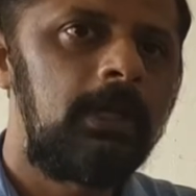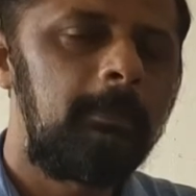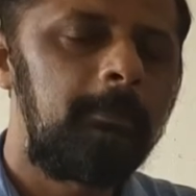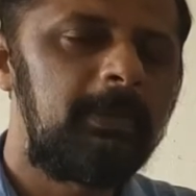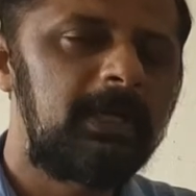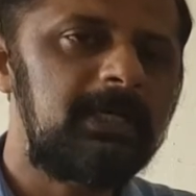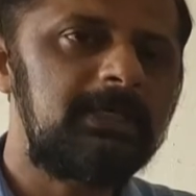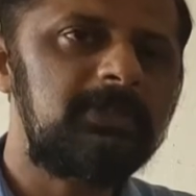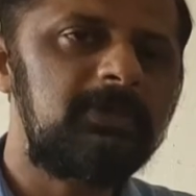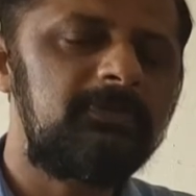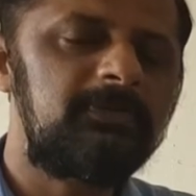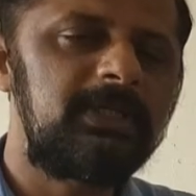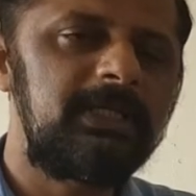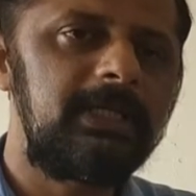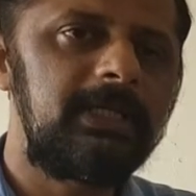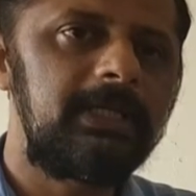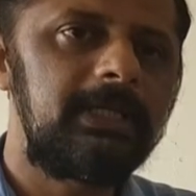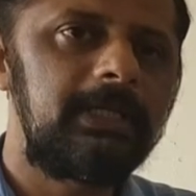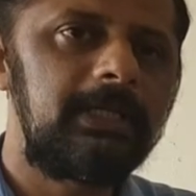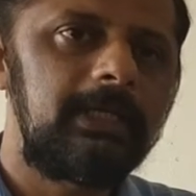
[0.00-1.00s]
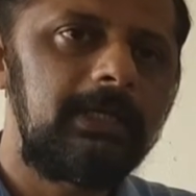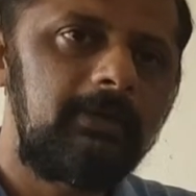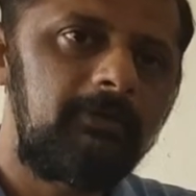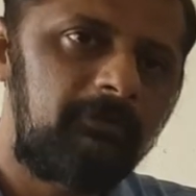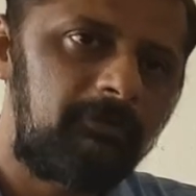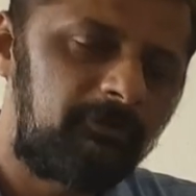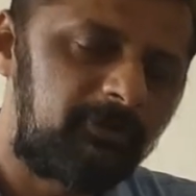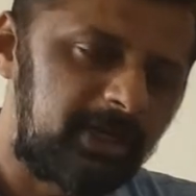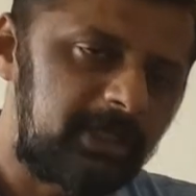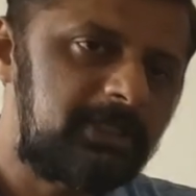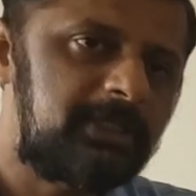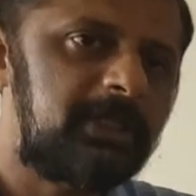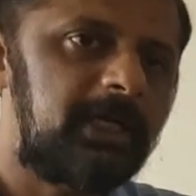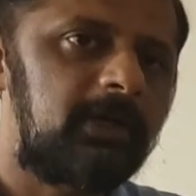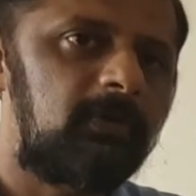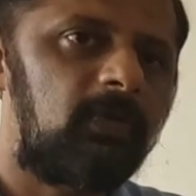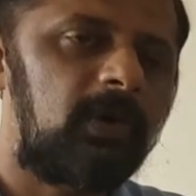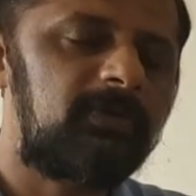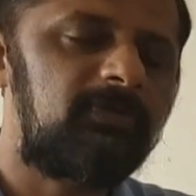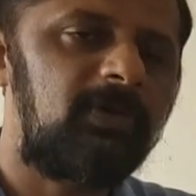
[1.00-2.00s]
because of the
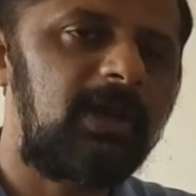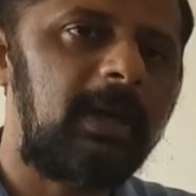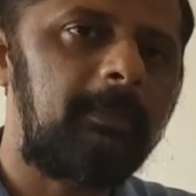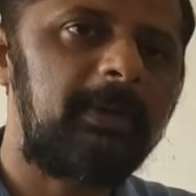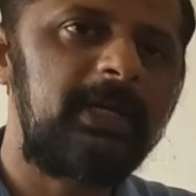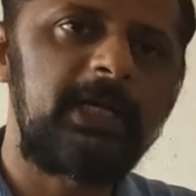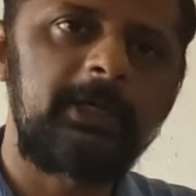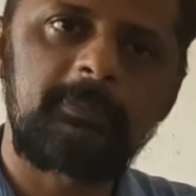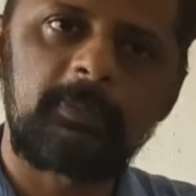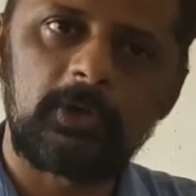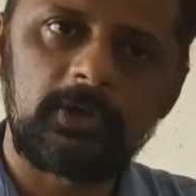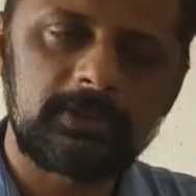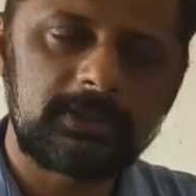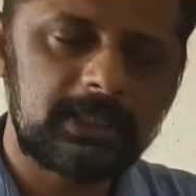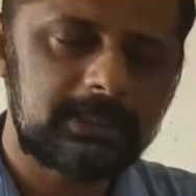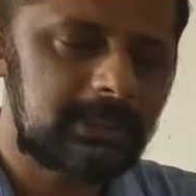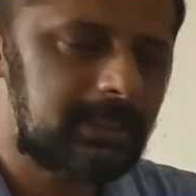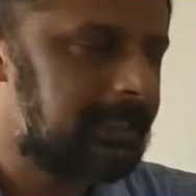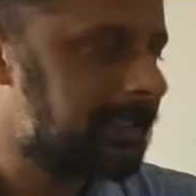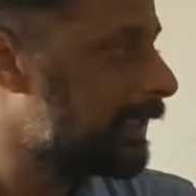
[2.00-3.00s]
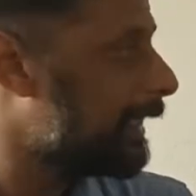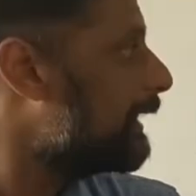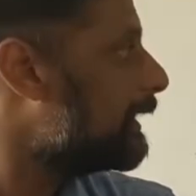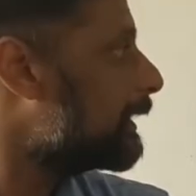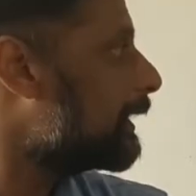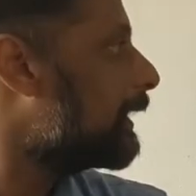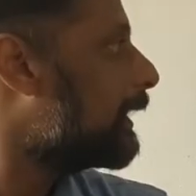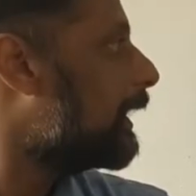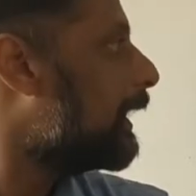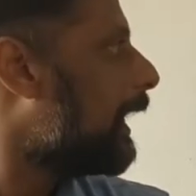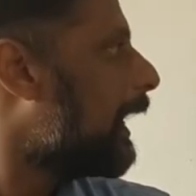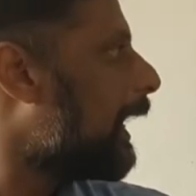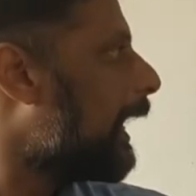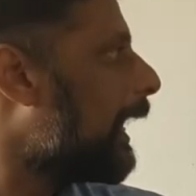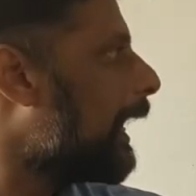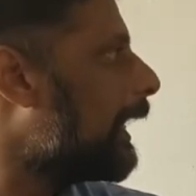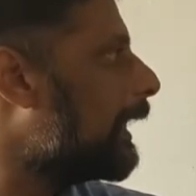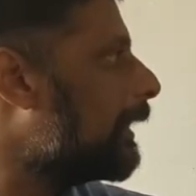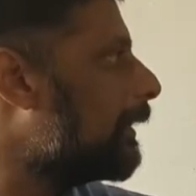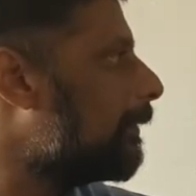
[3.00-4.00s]
friction, what will happen? It produces the heat,
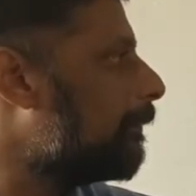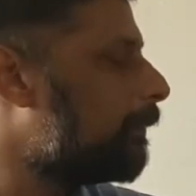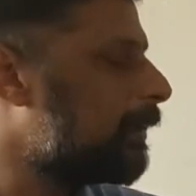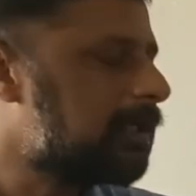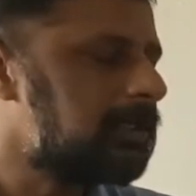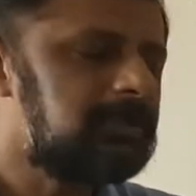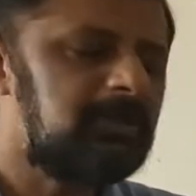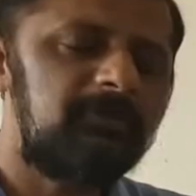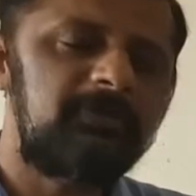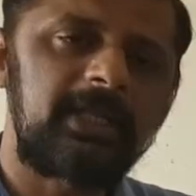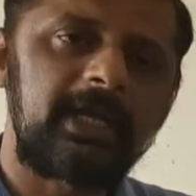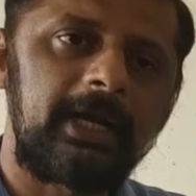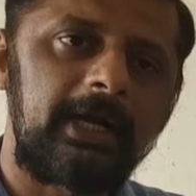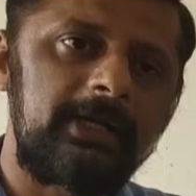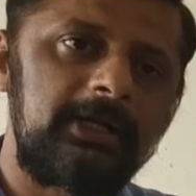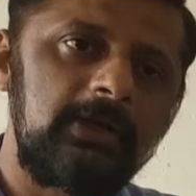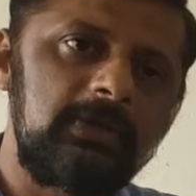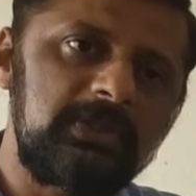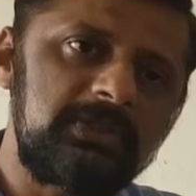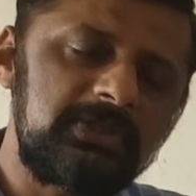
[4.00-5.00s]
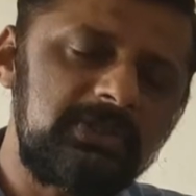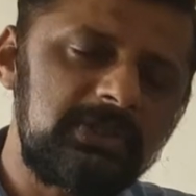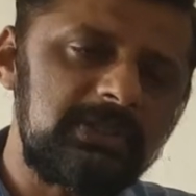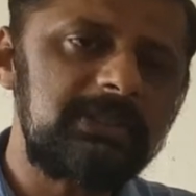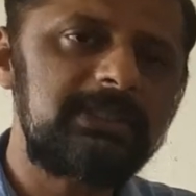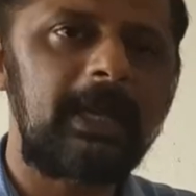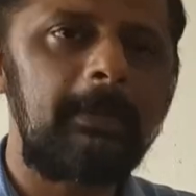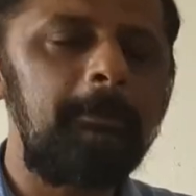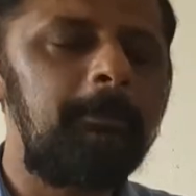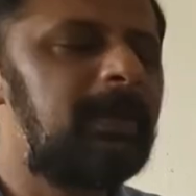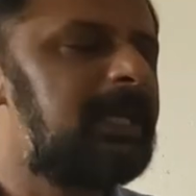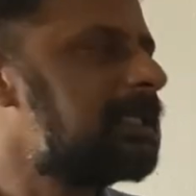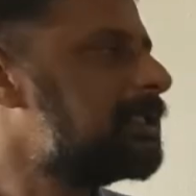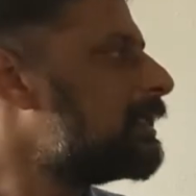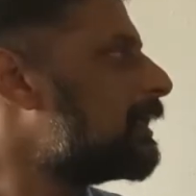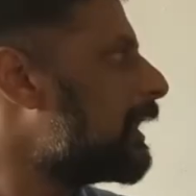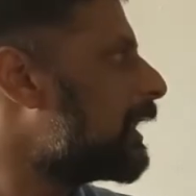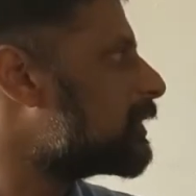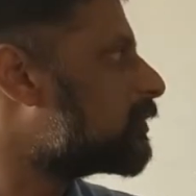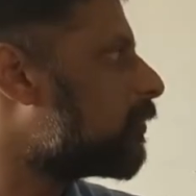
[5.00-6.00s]
and because of the reduced
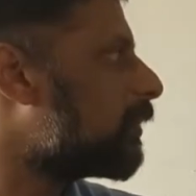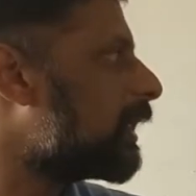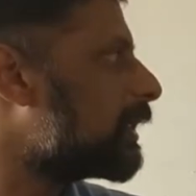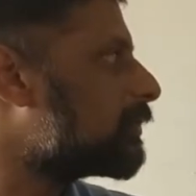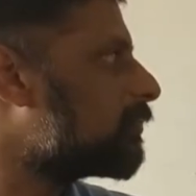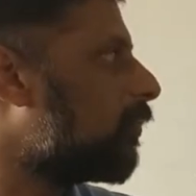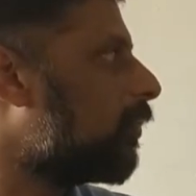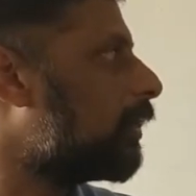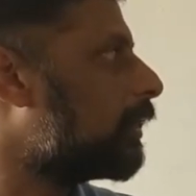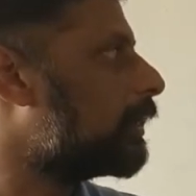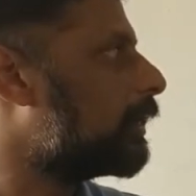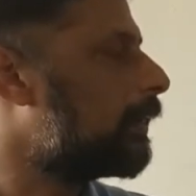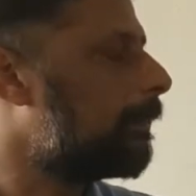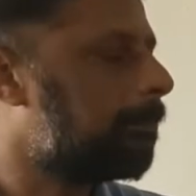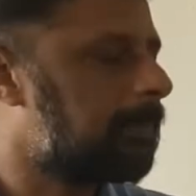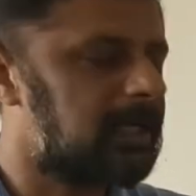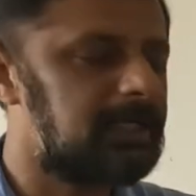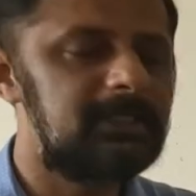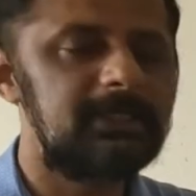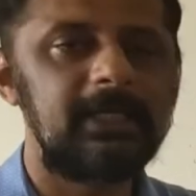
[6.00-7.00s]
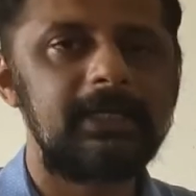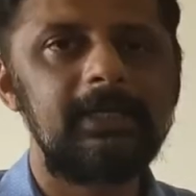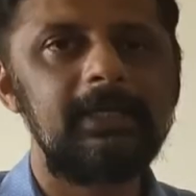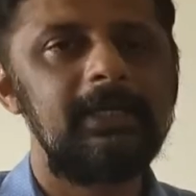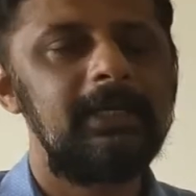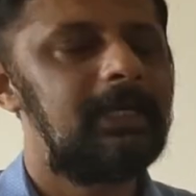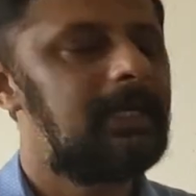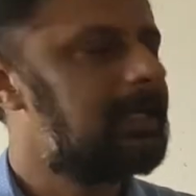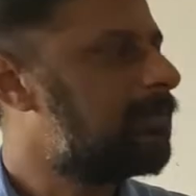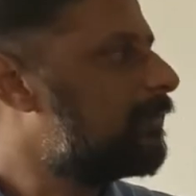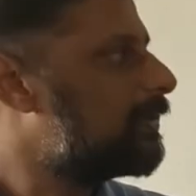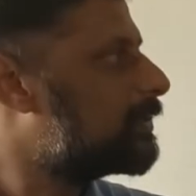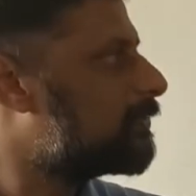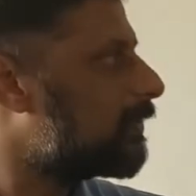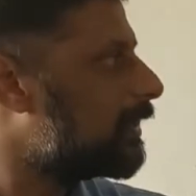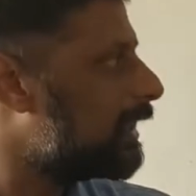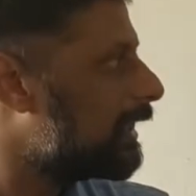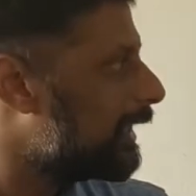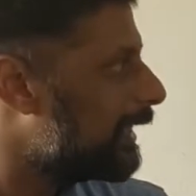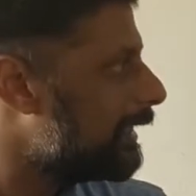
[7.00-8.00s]
temperature as well as what? Pressure, which
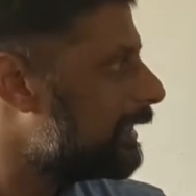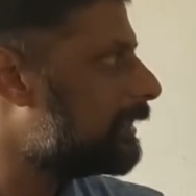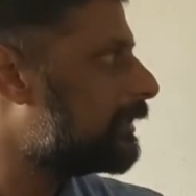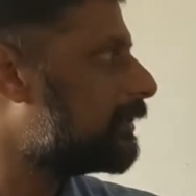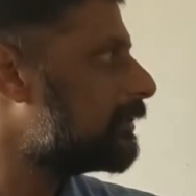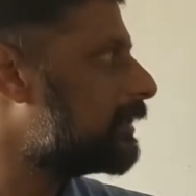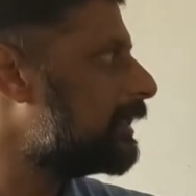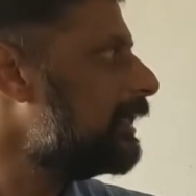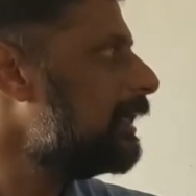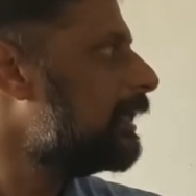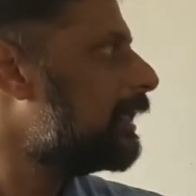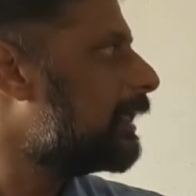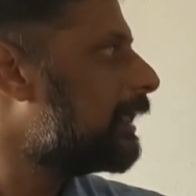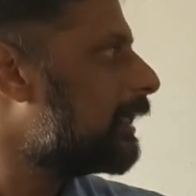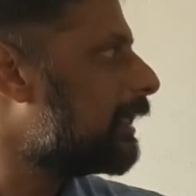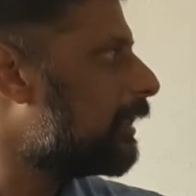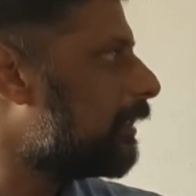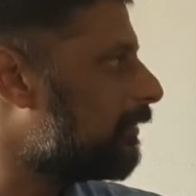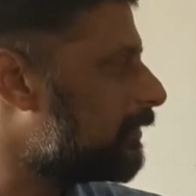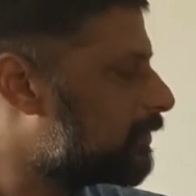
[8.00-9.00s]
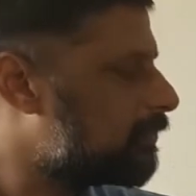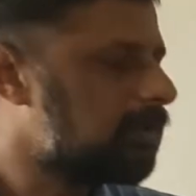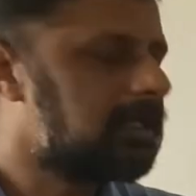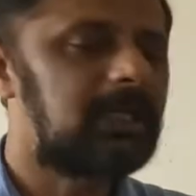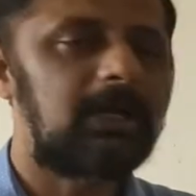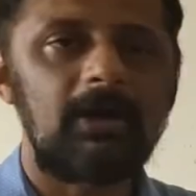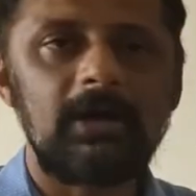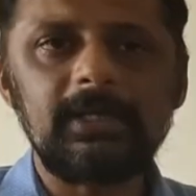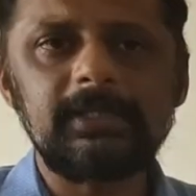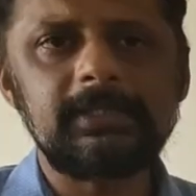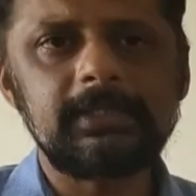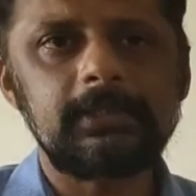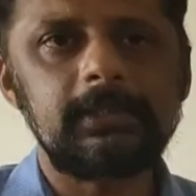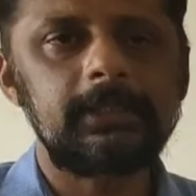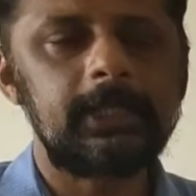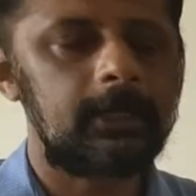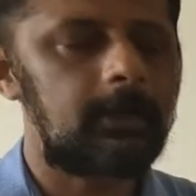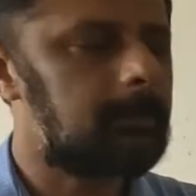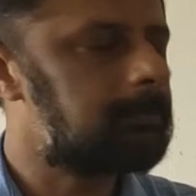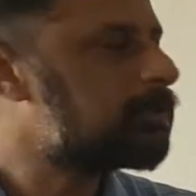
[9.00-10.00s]
will
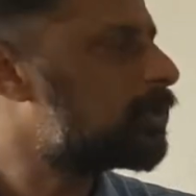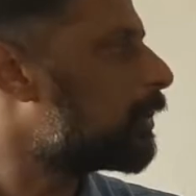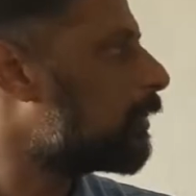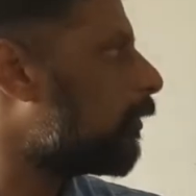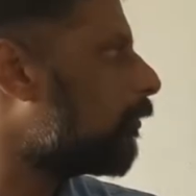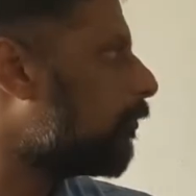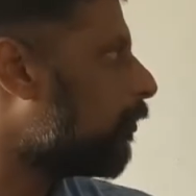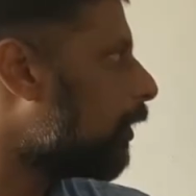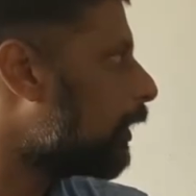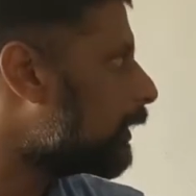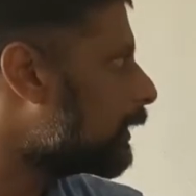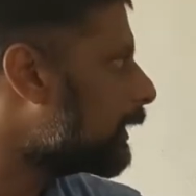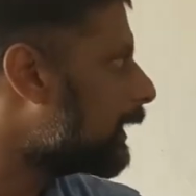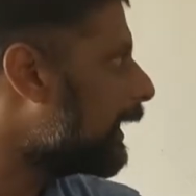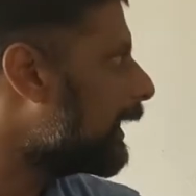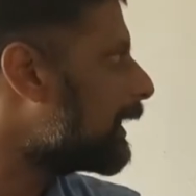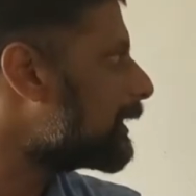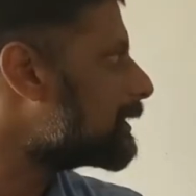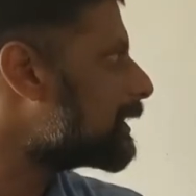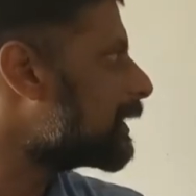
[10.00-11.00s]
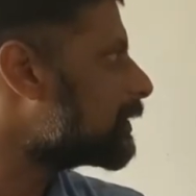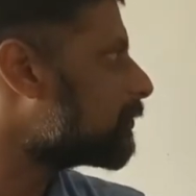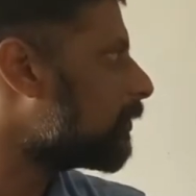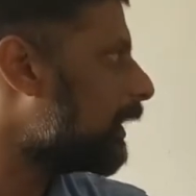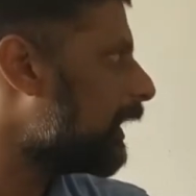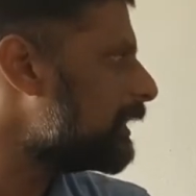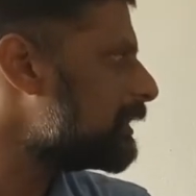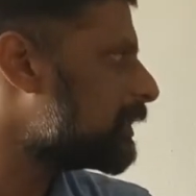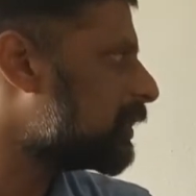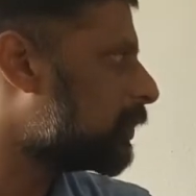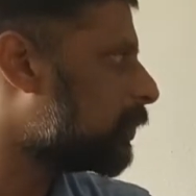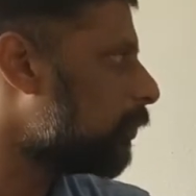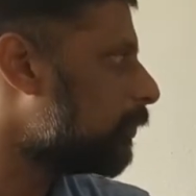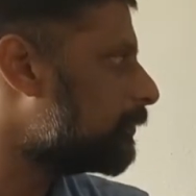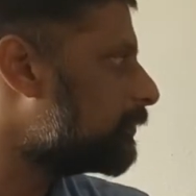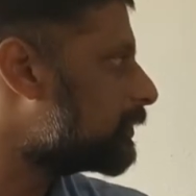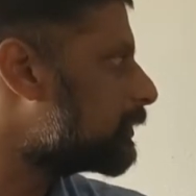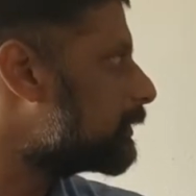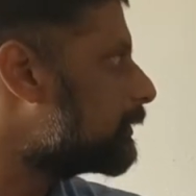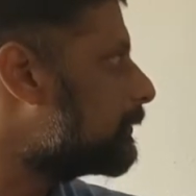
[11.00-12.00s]
cause the rupture of what? Tires as well as
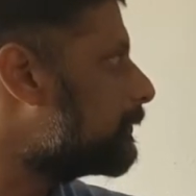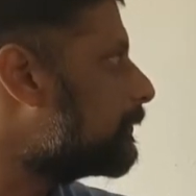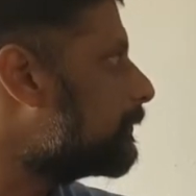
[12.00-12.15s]
tubes.